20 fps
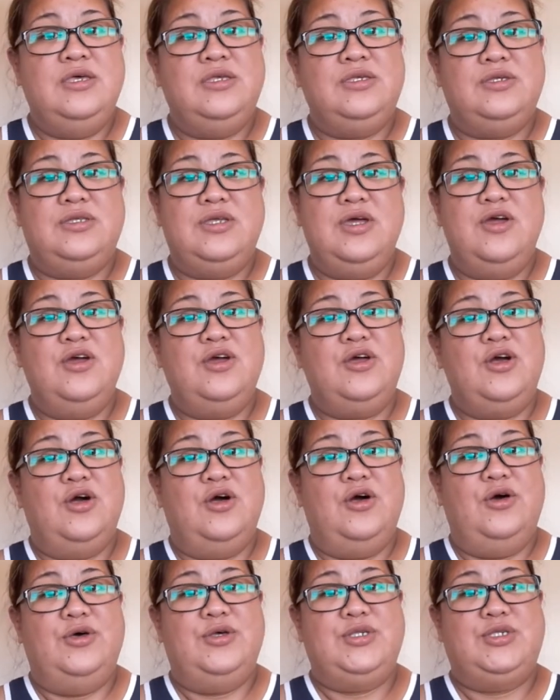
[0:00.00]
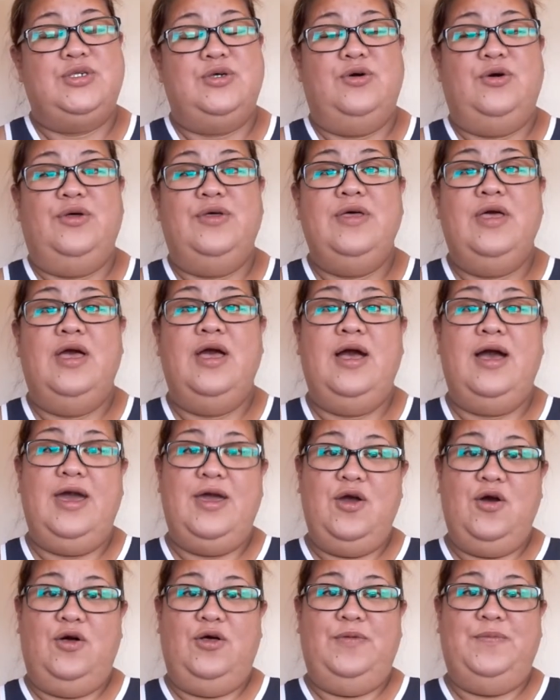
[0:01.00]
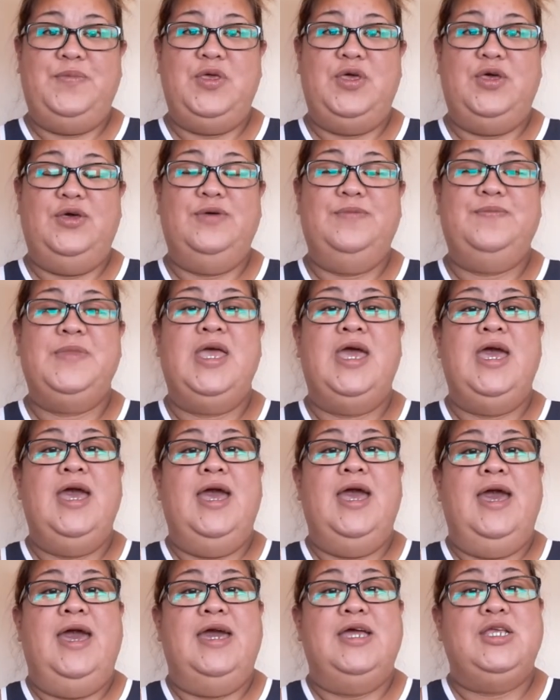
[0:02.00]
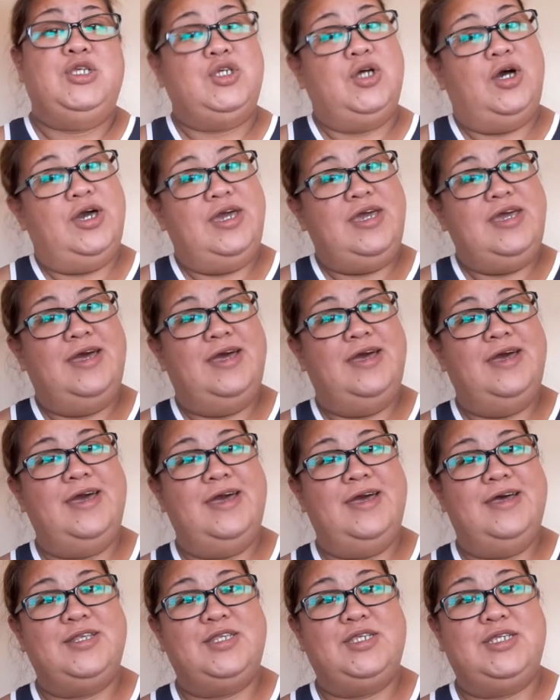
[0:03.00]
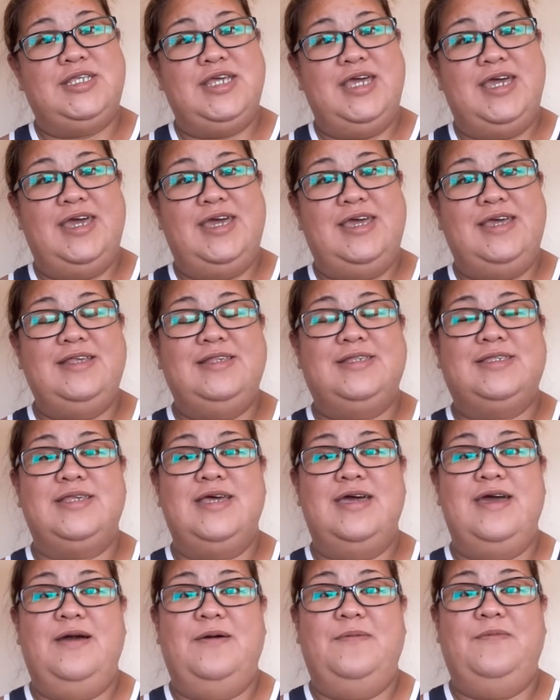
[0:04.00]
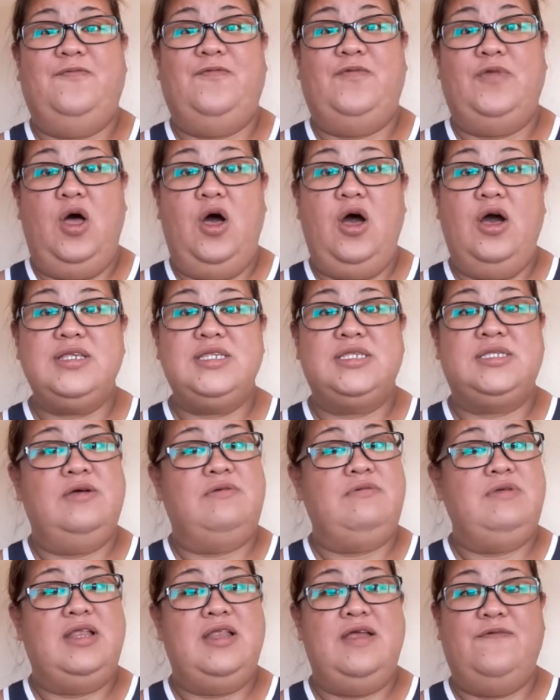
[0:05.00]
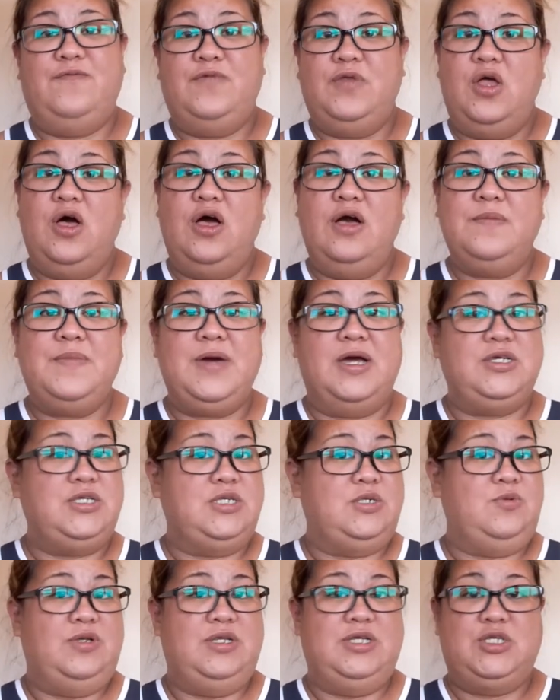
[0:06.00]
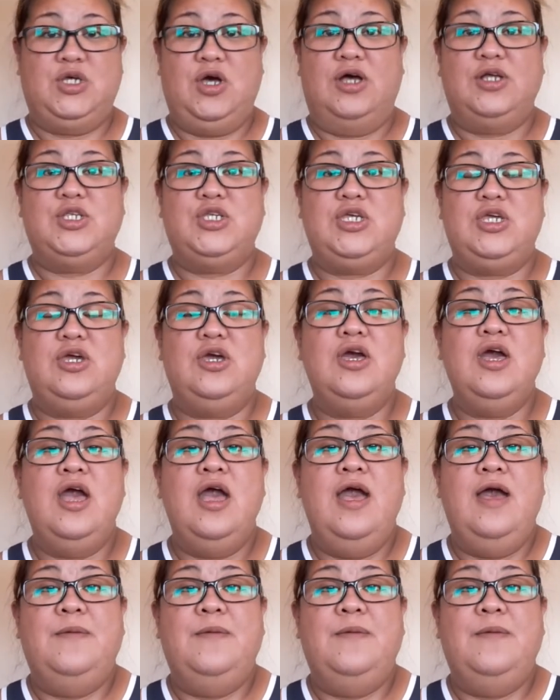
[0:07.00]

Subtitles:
So there you go. So I hope you enjoy today's vlog. It's not really a vlog, but I just want to talk to you.